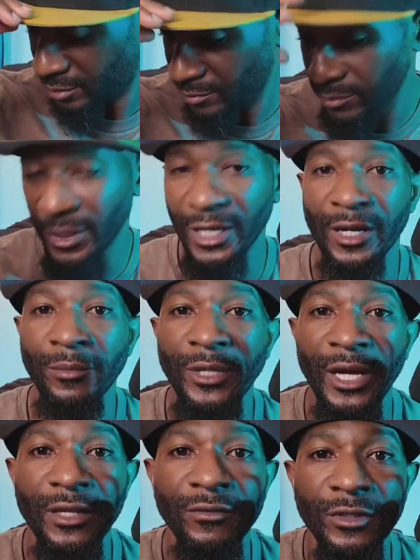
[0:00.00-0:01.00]
man,
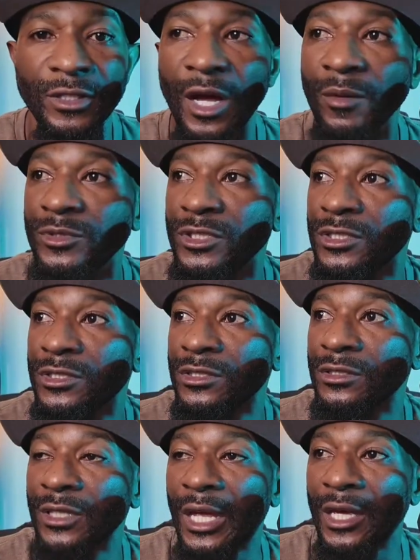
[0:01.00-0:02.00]
I'm just
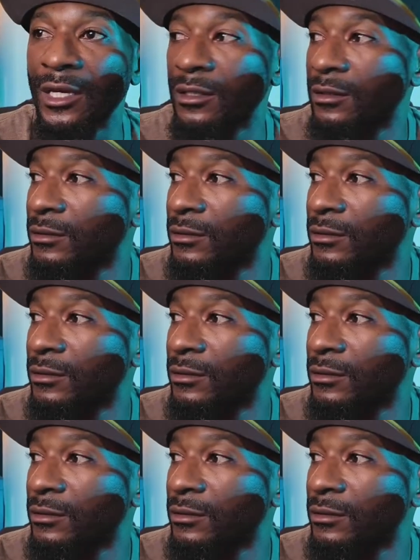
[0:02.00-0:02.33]
like